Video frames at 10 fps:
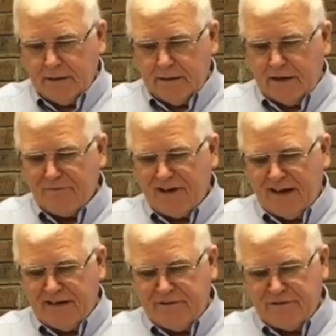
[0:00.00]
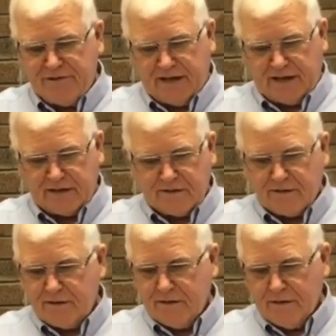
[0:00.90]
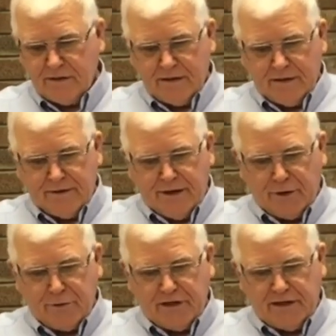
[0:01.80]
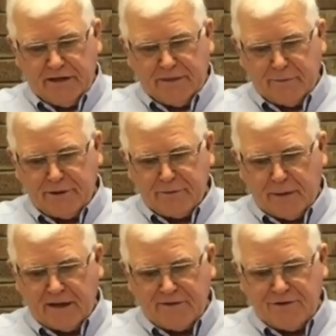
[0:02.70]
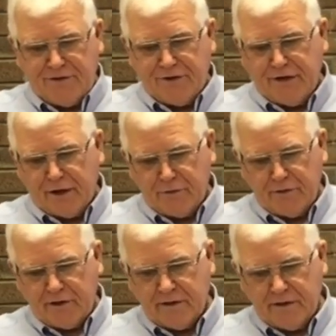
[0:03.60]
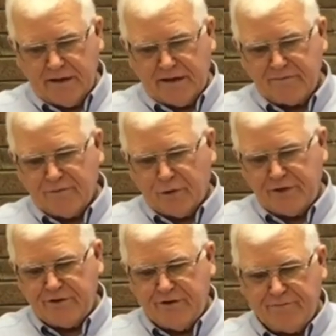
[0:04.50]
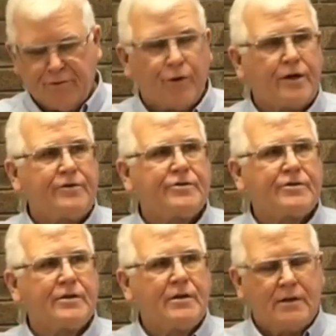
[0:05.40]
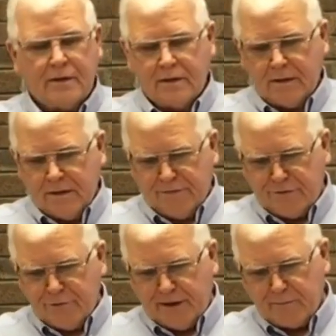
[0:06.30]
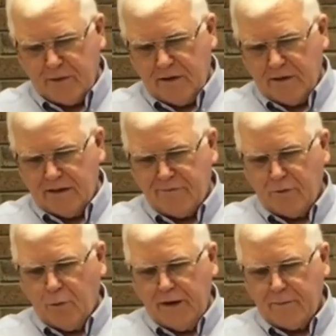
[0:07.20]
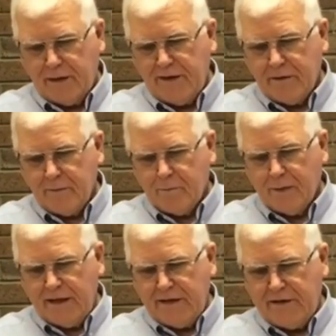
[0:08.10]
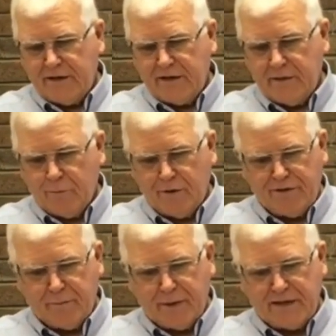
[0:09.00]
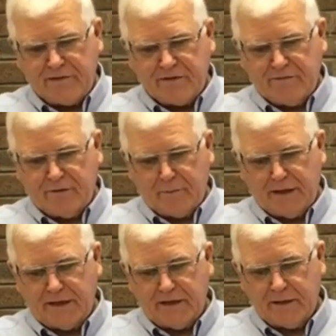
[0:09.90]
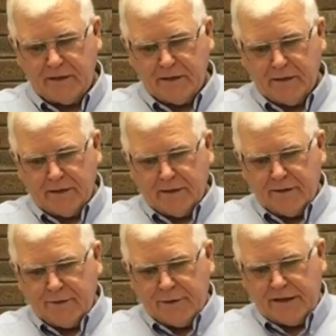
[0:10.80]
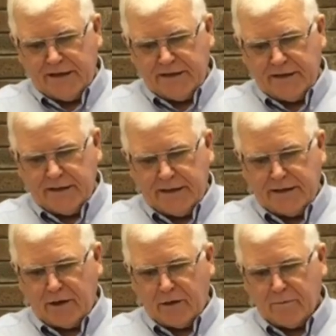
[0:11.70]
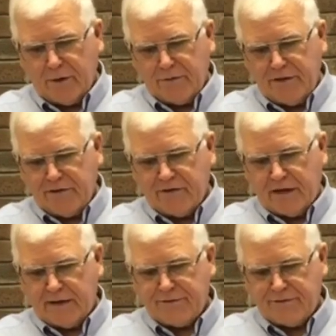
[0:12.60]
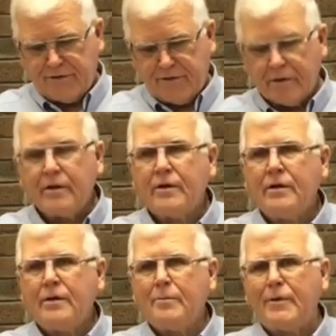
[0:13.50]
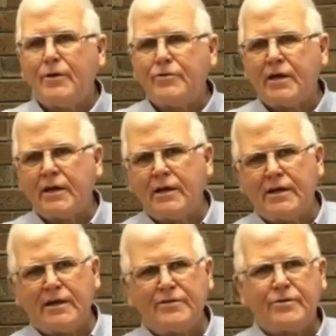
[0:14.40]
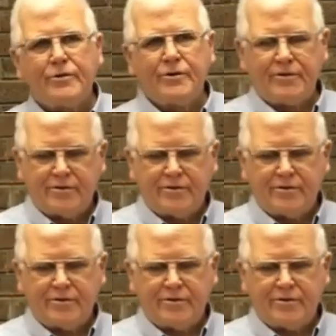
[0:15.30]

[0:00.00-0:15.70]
of either sex, note in response to note and voice to voice, the treble of the women blending with the bass of the men, create an harmonious concert, music in its truest